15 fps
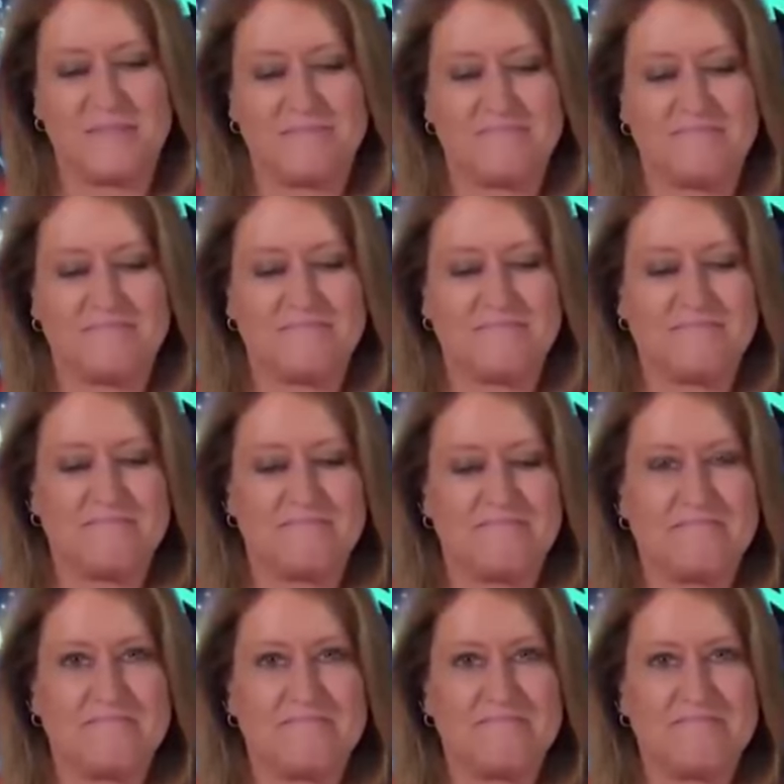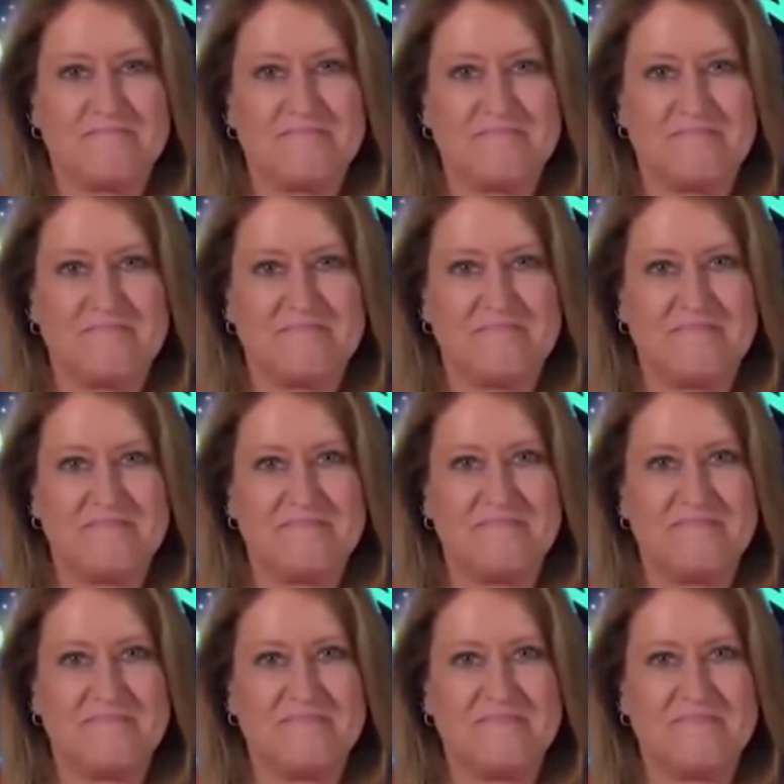This person isn't speaking.